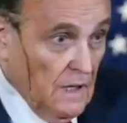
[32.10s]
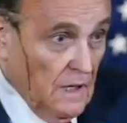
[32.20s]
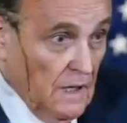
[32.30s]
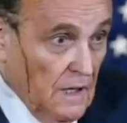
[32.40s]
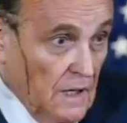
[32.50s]

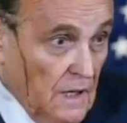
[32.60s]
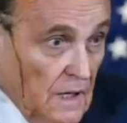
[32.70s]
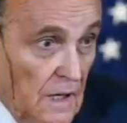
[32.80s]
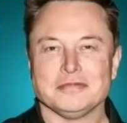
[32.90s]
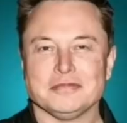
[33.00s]

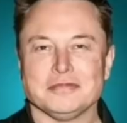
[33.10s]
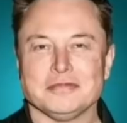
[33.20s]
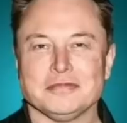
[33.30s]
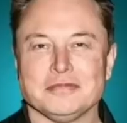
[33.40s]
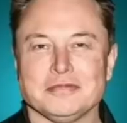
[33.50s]

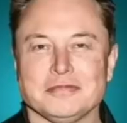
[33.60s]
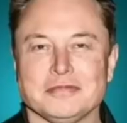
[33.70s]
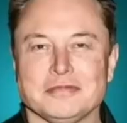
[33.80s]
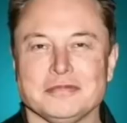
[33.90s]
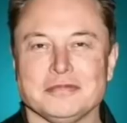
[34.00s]

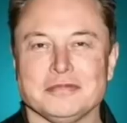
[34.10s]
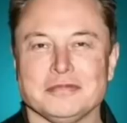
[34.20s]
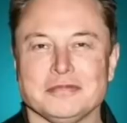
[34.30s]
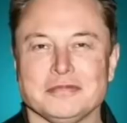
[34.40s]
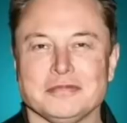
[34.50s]

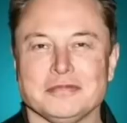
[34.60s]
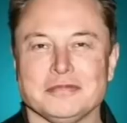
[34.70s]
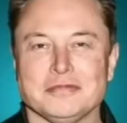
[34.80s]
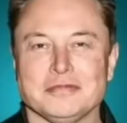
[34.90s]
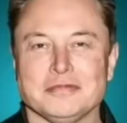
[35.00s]

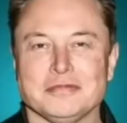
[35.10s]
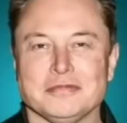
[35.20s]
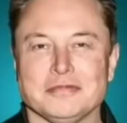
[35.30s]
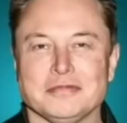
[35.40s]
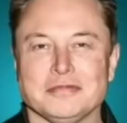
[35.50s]

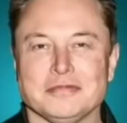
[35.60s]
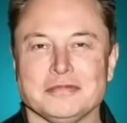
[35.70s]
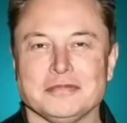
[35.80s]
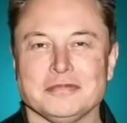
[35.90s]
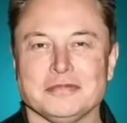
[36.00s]

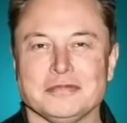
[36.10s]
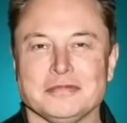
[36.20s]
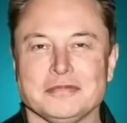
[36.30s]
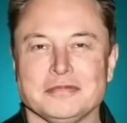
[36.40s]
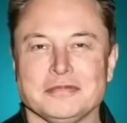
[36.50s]

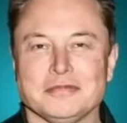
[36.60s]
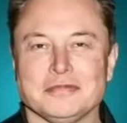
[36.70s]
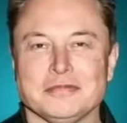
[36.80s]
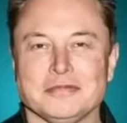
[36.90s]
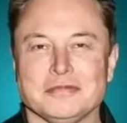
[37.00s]

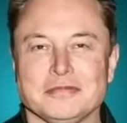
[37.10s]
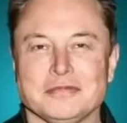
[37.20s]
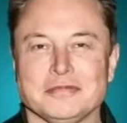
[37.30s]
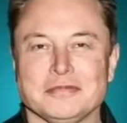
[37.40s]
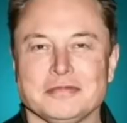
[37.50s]

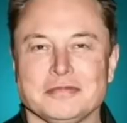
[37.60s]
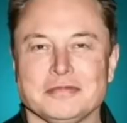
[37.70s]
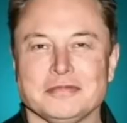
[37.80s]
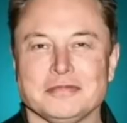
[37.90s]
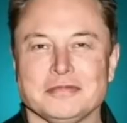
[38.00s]

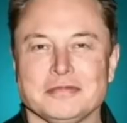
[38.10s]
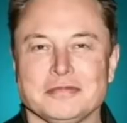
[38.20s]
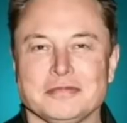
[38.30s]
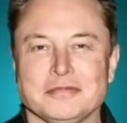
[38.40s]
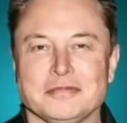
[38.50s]

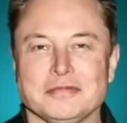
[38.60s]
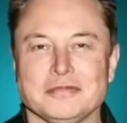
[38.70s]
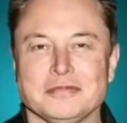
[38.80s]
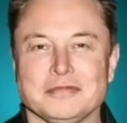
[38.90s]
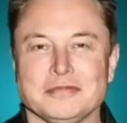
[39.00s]

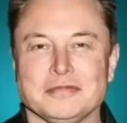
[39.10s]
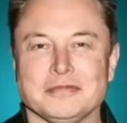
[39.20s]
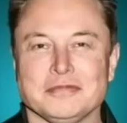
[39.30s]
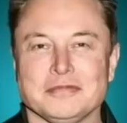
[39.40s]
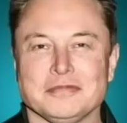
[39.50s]

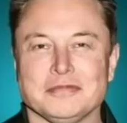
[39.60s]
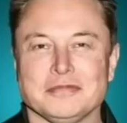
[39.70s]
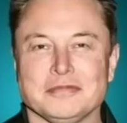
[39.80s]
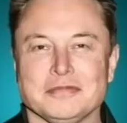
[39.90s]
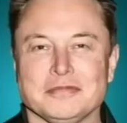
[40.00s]
The person shown says nothing.